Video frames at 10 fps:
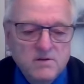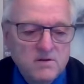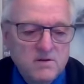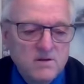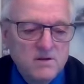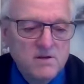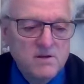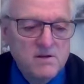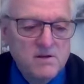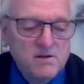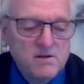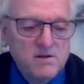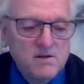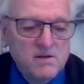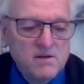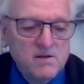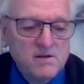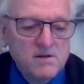No one is speaking in this clip.